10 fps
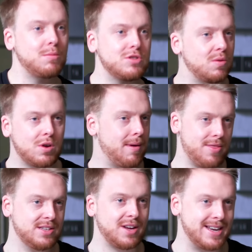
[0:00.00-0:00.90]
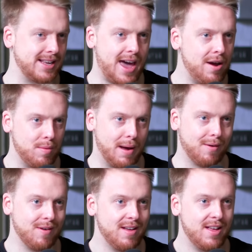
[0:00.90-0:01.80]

mm. I was talking about things I didn't care about.